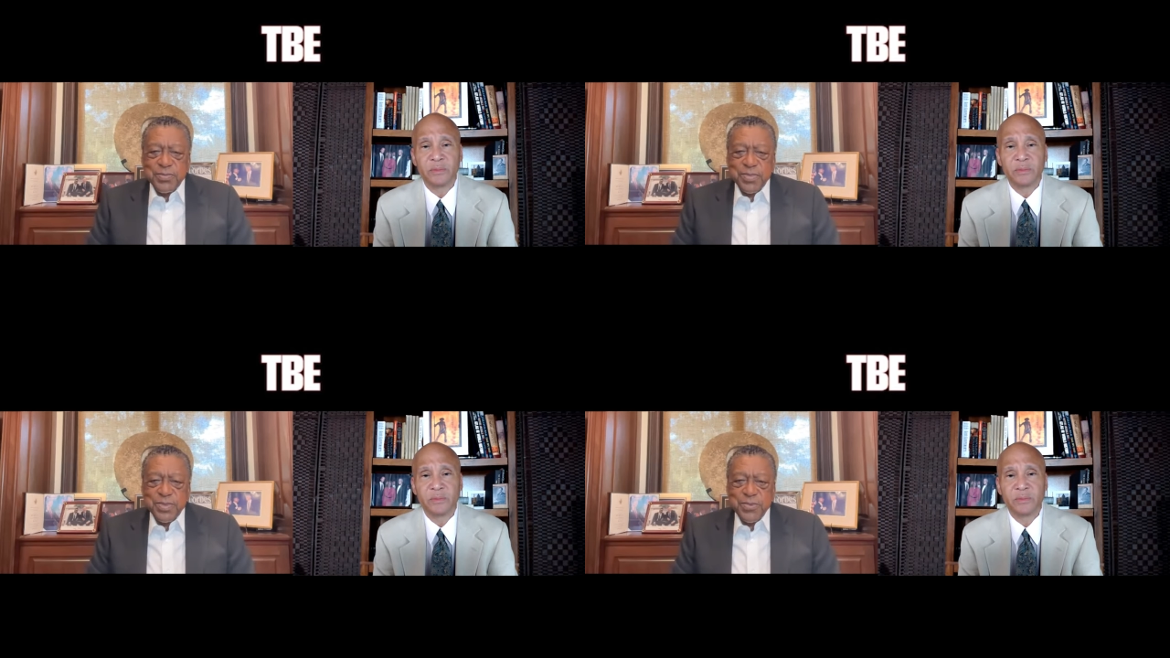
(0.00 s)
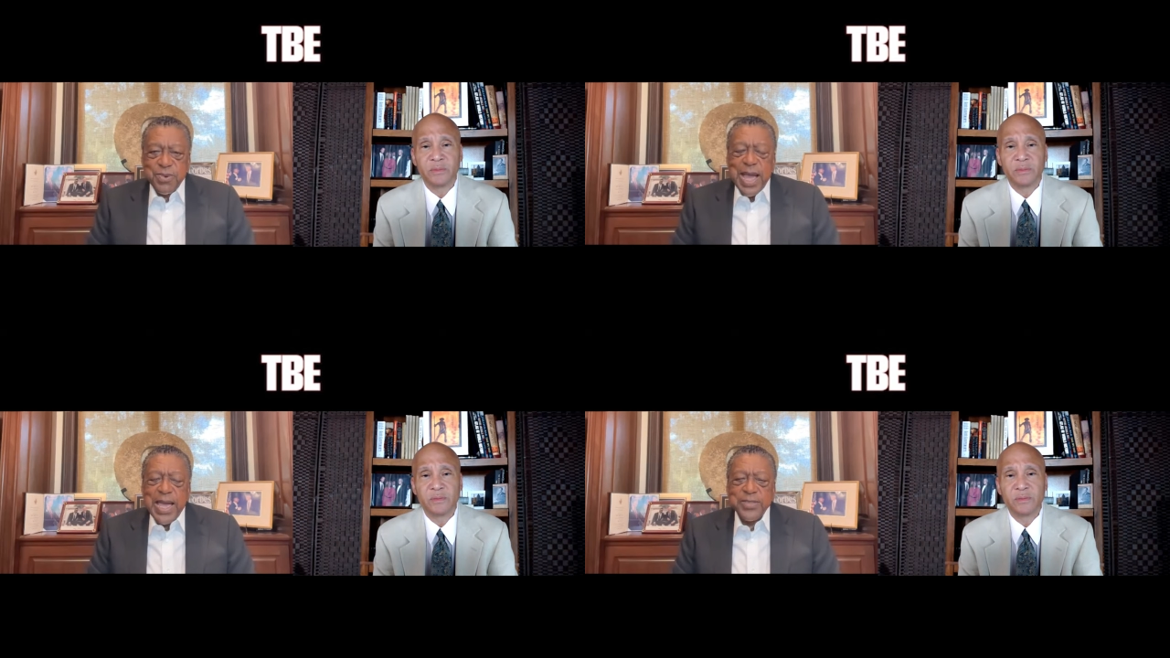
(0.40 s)
Speaker 1: the
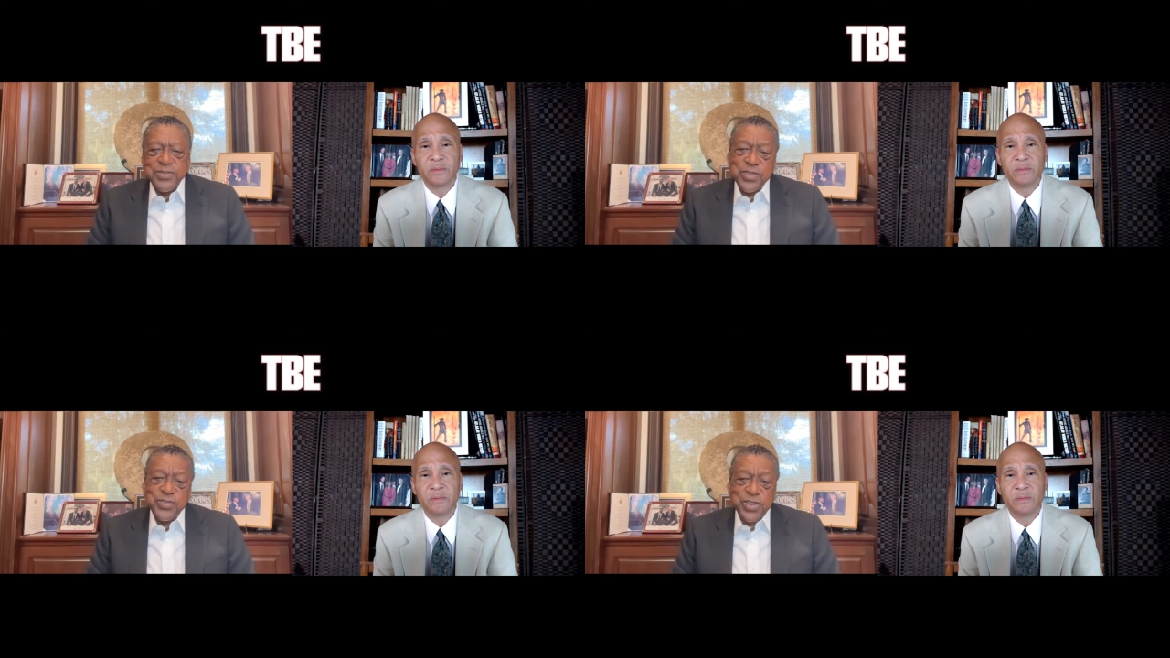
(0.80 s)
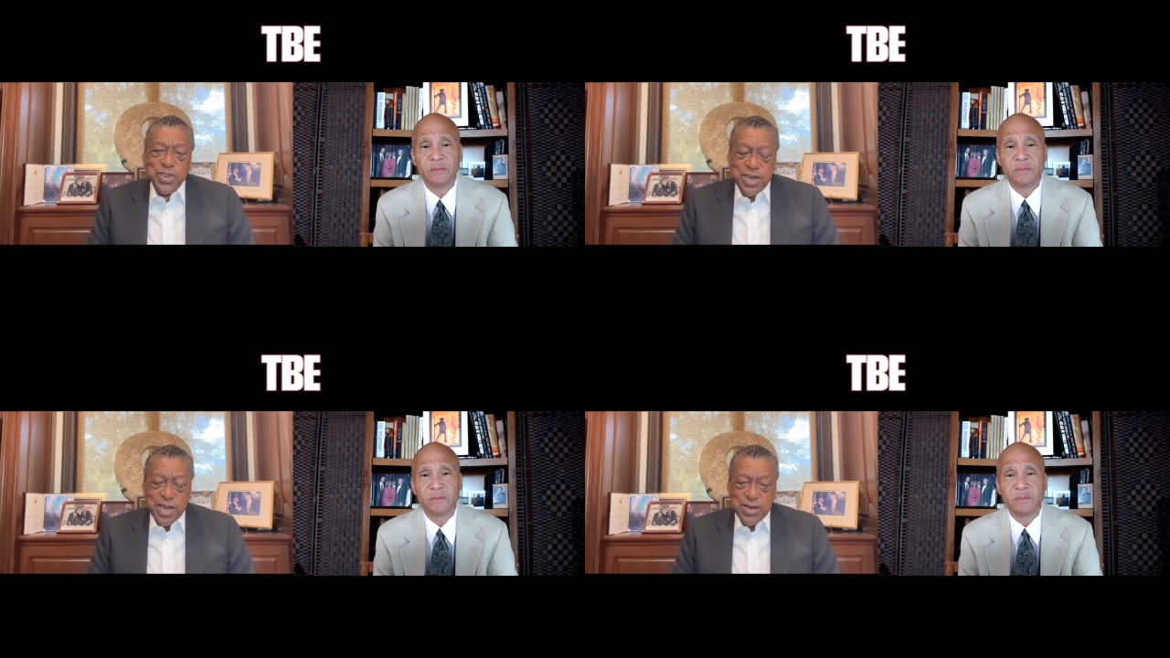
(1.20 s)
riots in
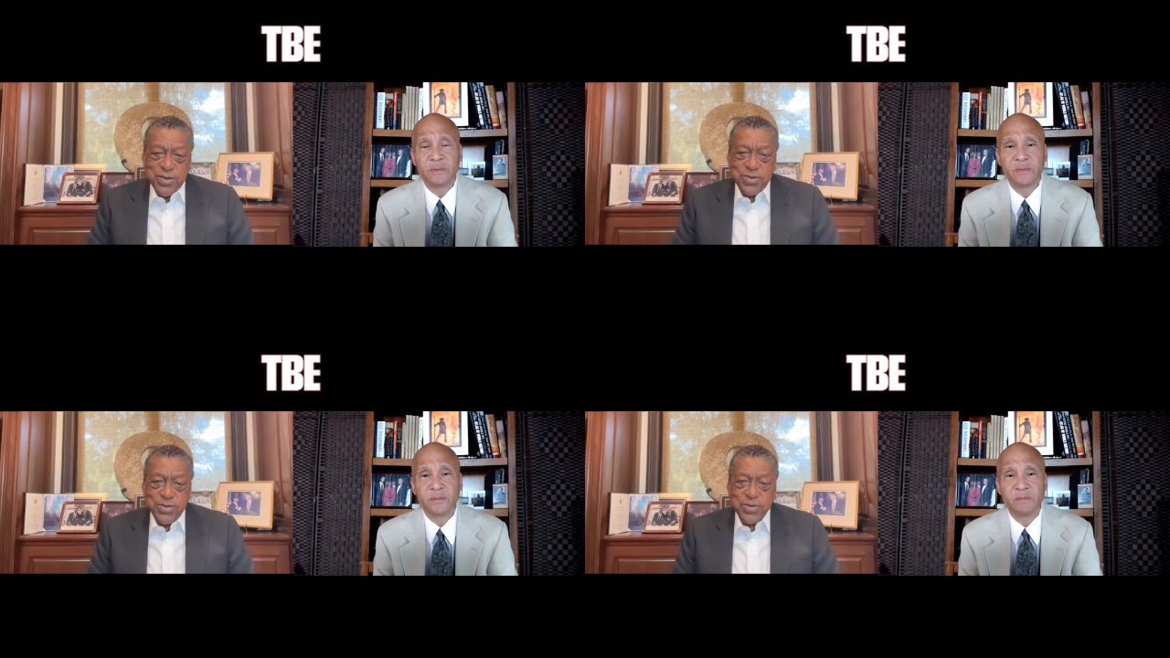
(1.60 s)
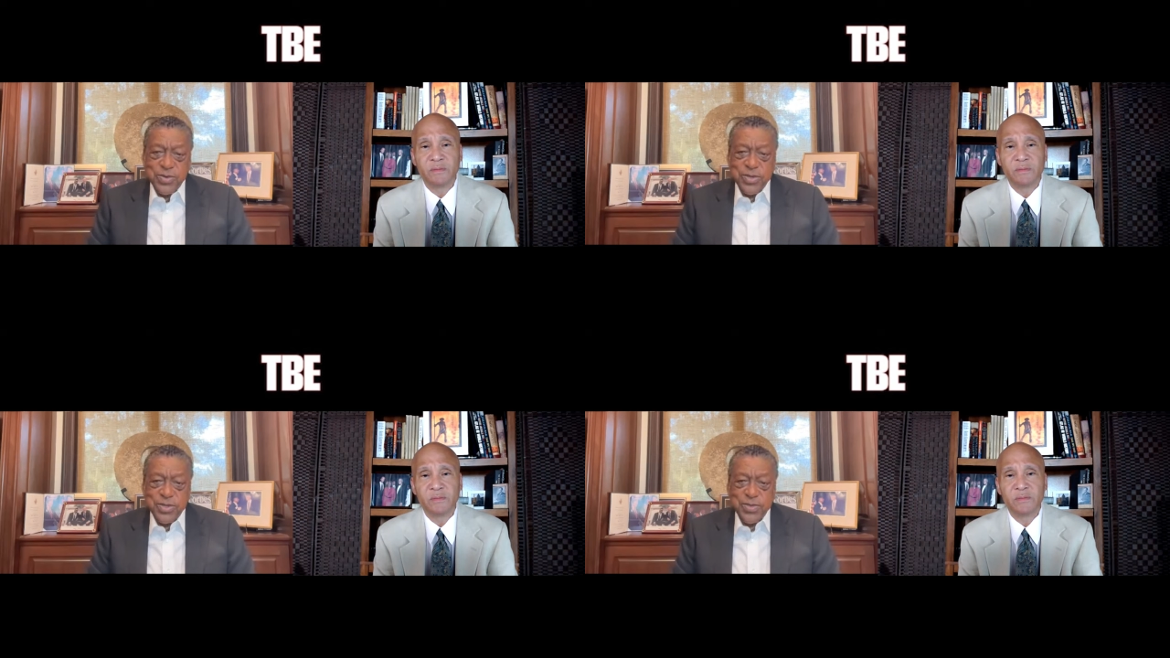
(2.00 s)
Chicago
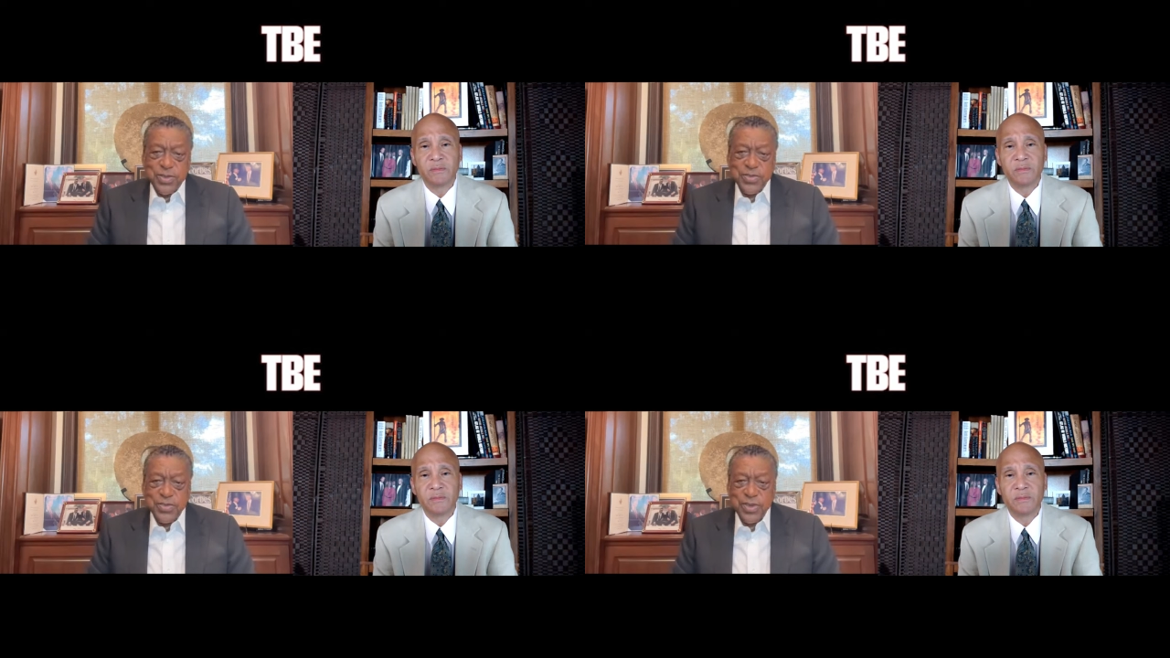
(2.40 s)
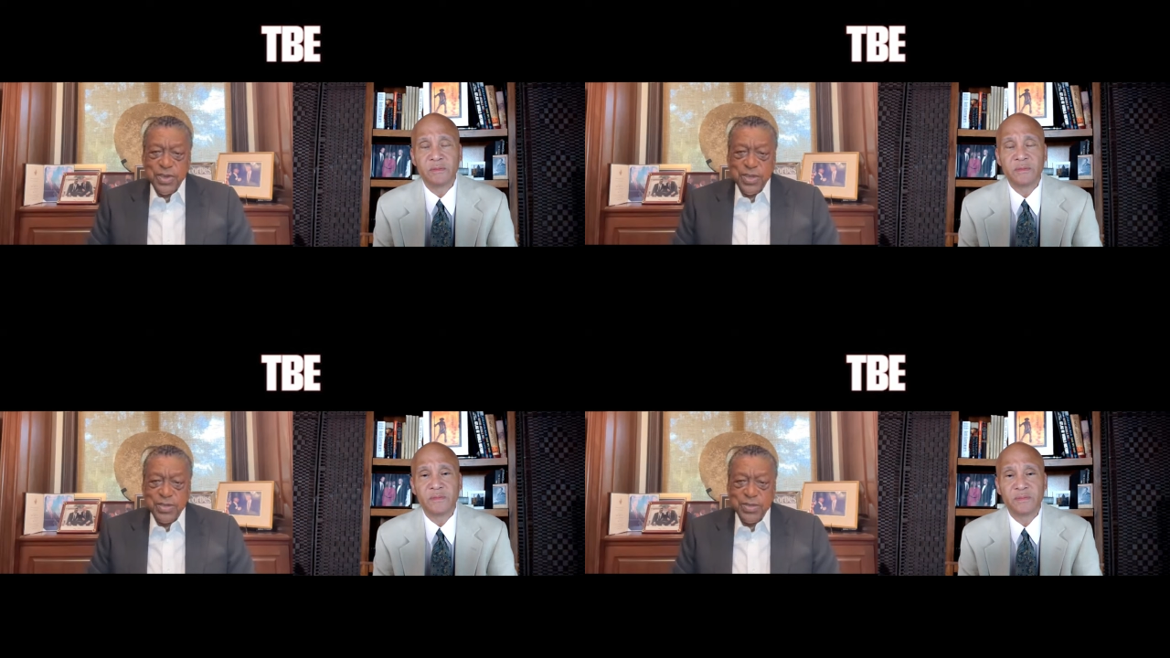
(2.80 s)
during the
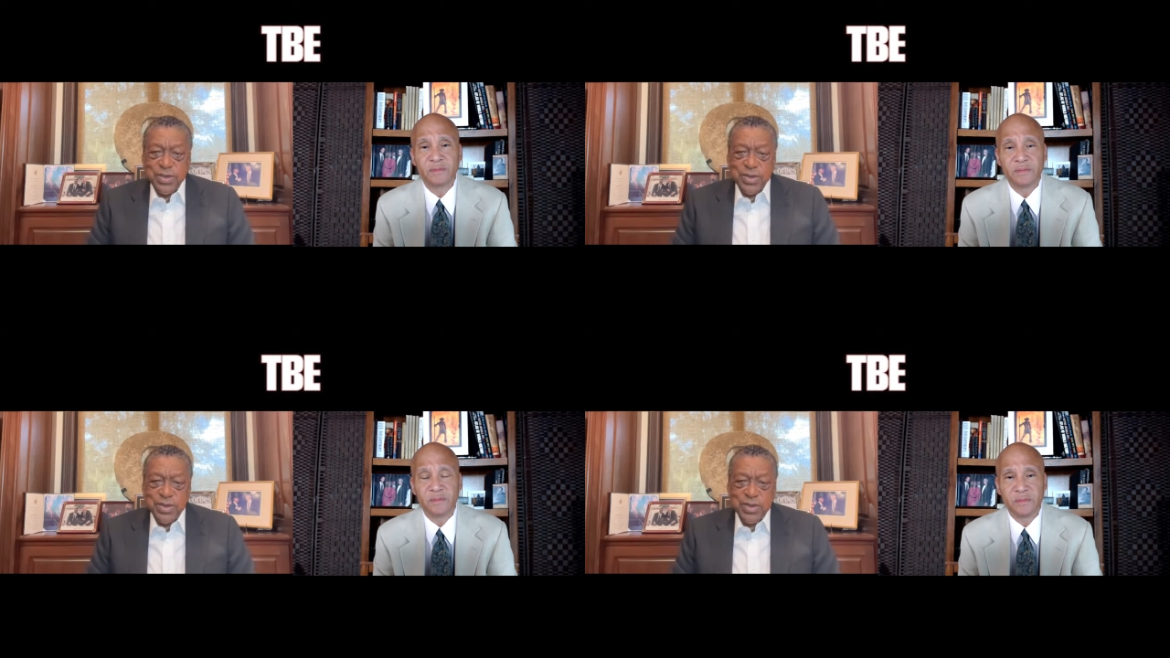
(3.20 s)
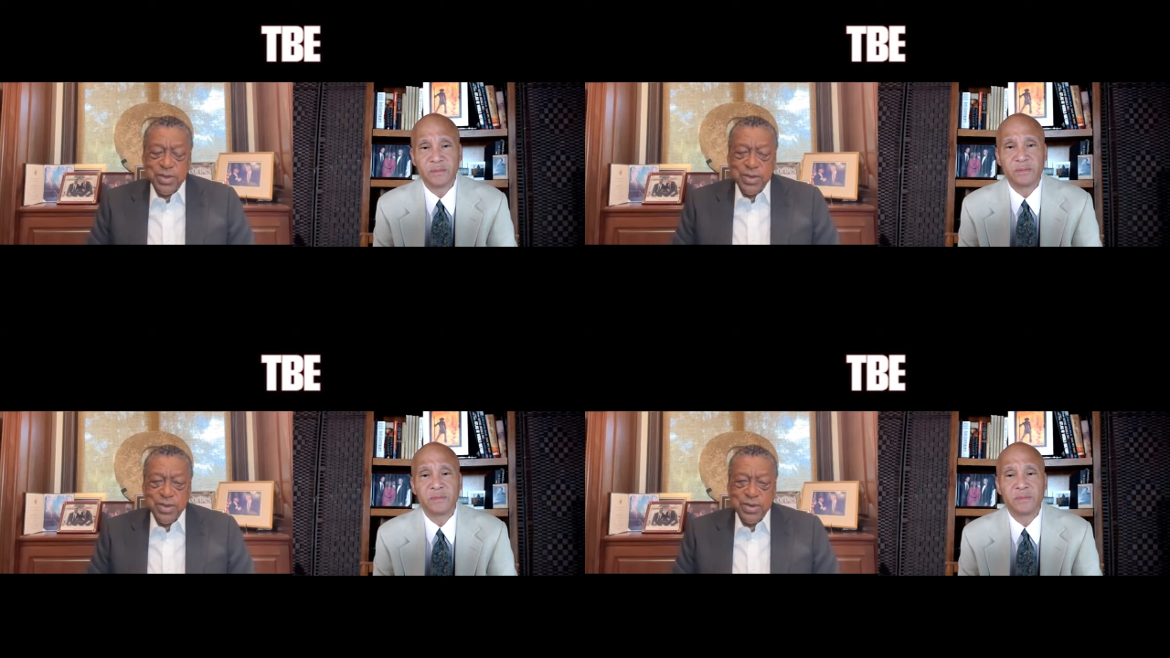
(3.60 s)
68 uh,
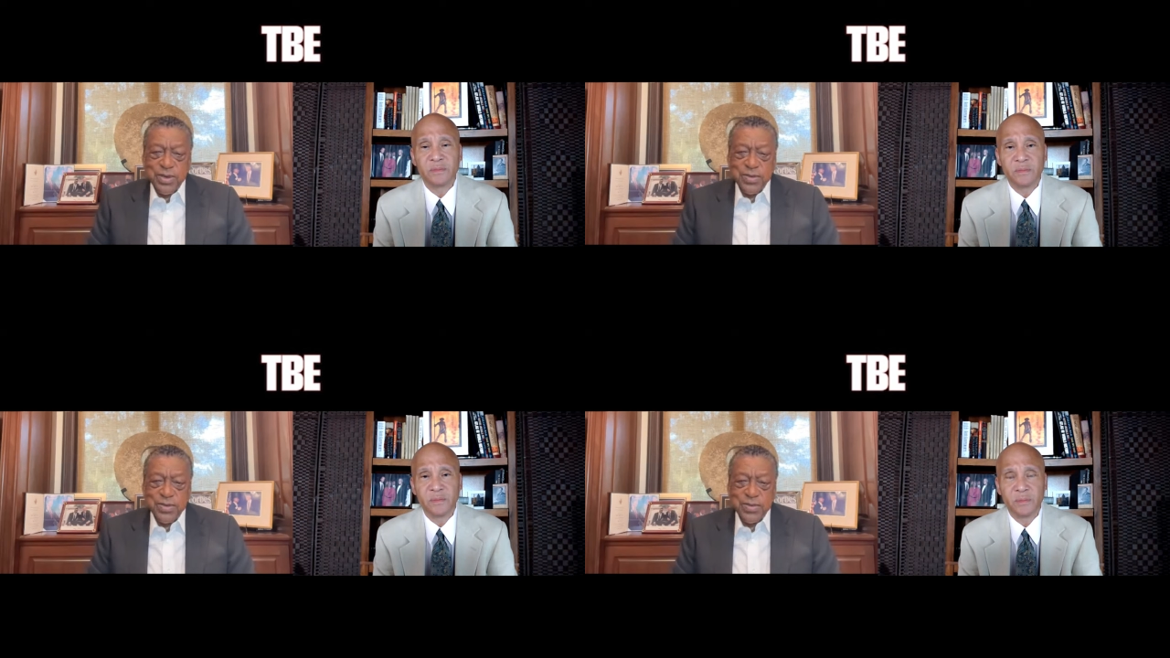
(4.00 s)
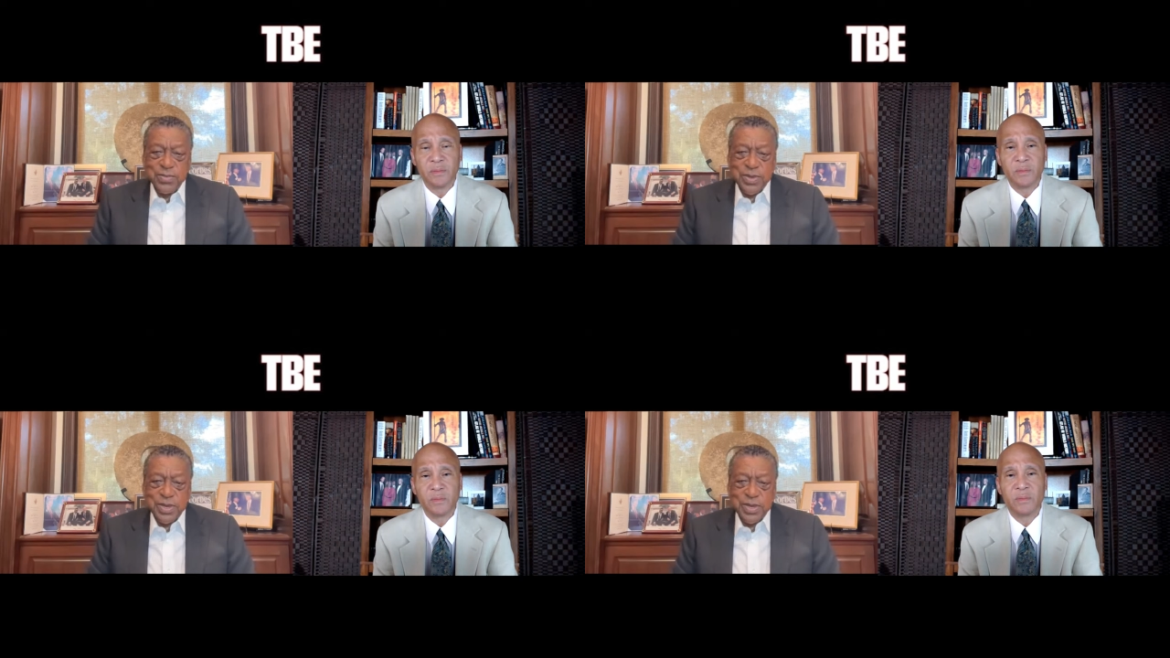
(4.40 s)

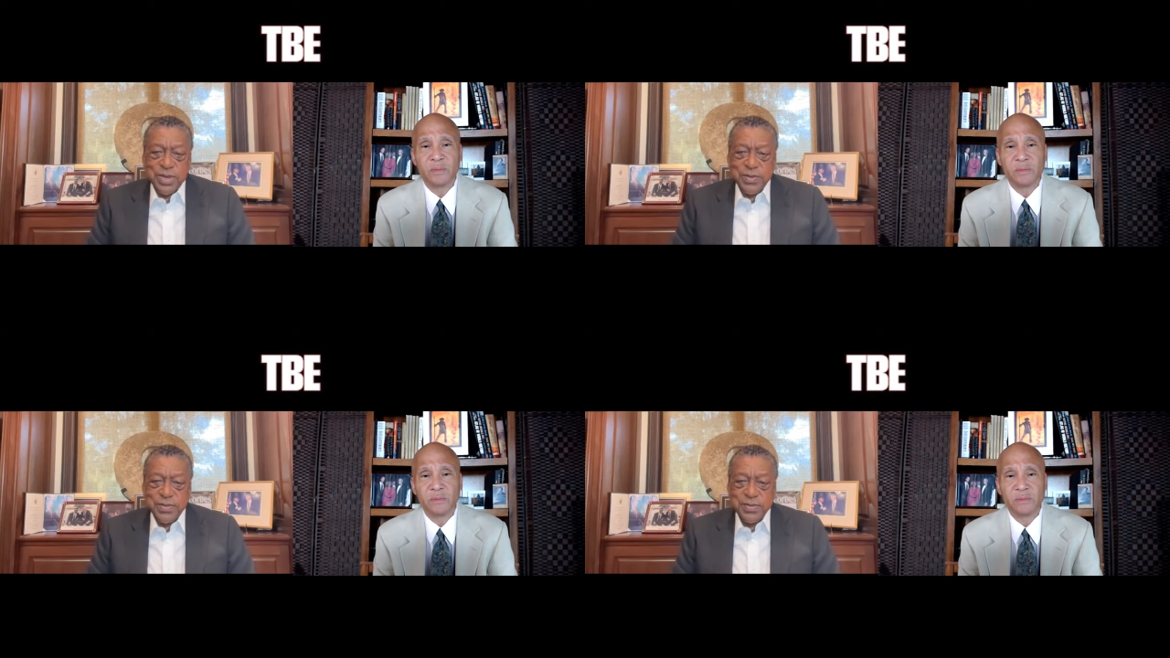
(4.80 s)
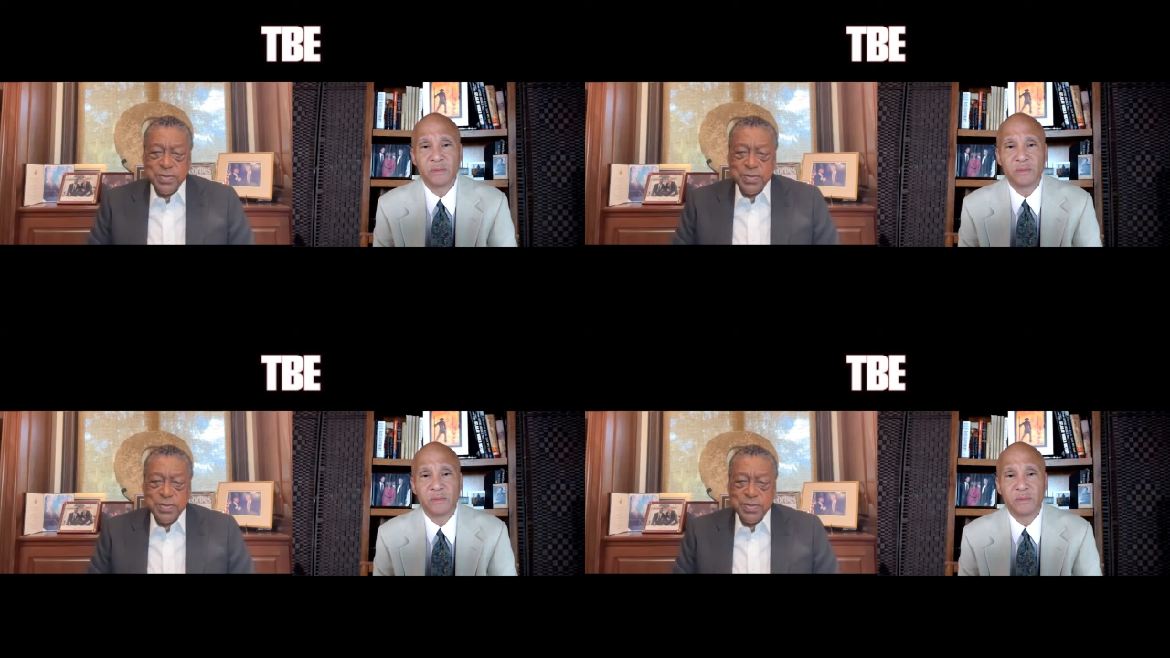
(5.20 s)
um,